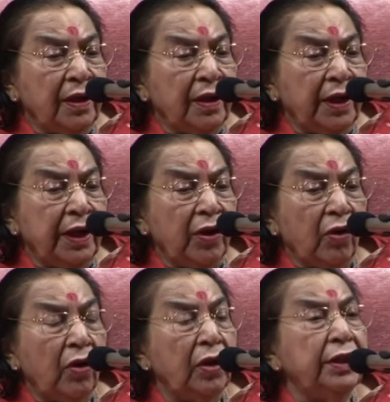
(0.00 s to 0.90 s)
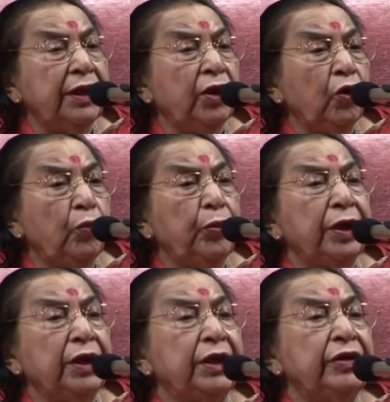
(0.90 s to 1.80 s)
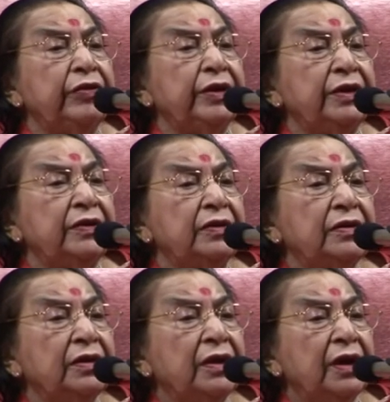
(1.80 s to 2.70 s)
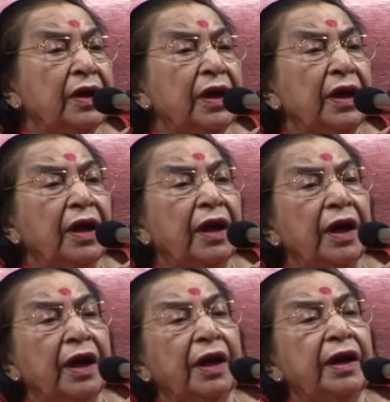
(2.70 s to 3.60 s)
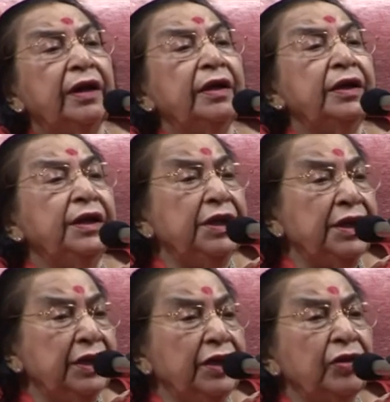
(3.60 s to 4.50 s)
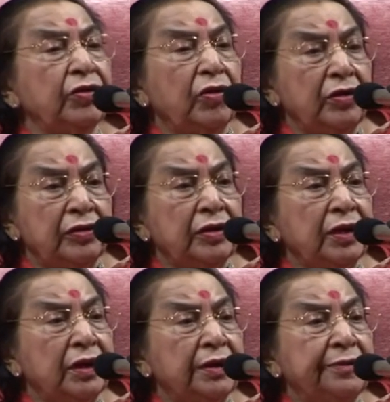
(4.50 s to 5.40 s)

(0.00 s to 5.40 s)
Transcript: in all the European countries and Indian continent.